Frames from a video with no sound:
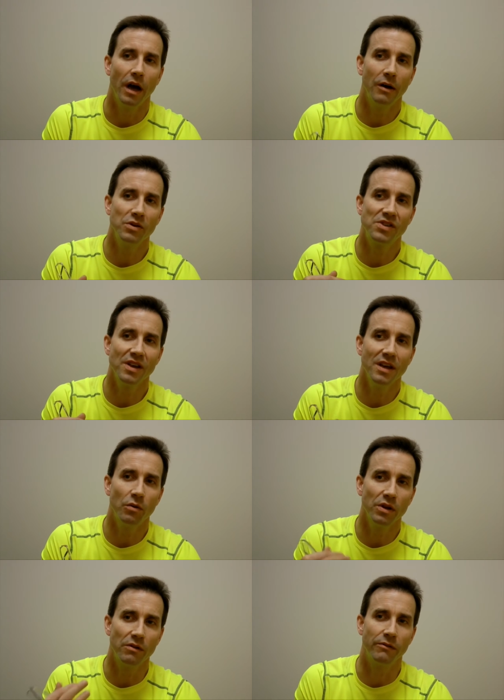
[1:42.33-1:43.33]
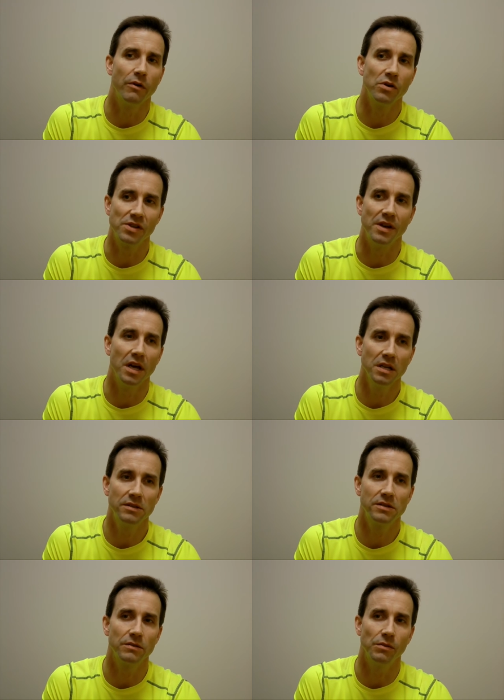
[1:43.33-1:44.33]
I would say only the first
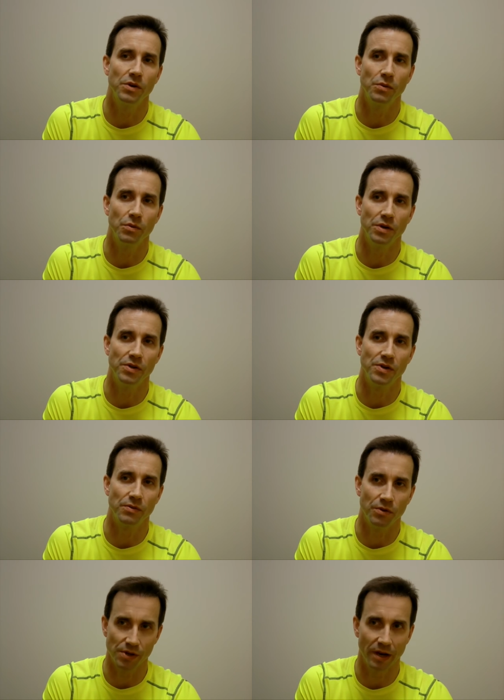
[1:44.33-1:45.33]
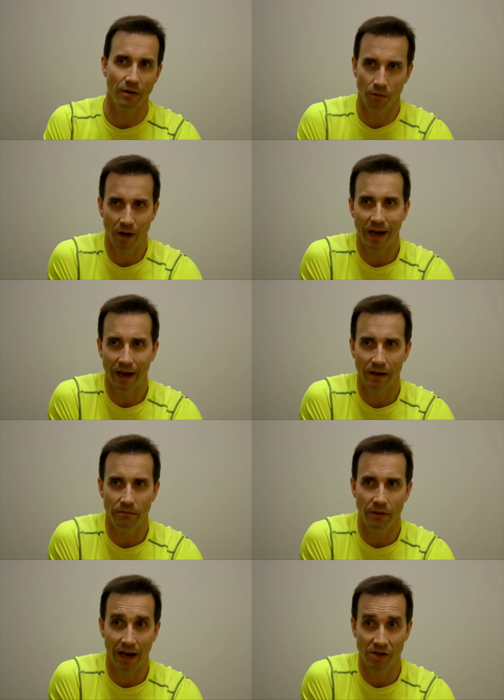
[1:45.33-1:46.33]
night was where
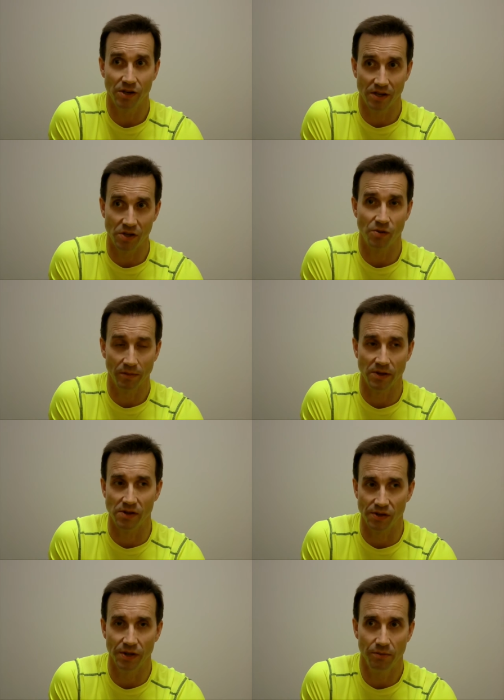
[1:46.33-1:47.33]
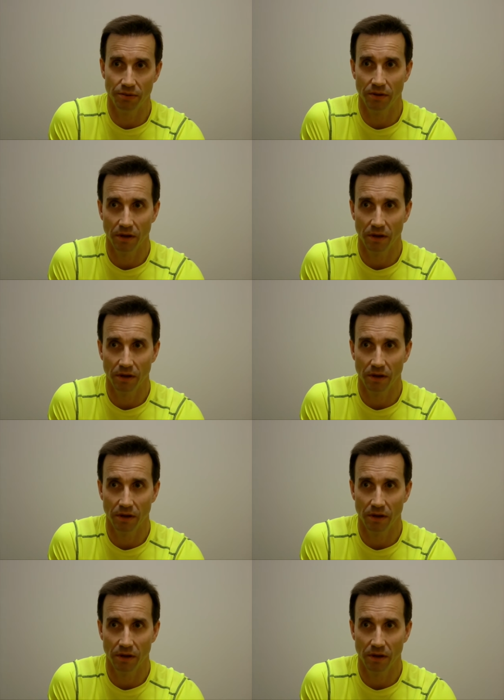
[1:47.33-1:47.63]
I actually had disrupted sleep.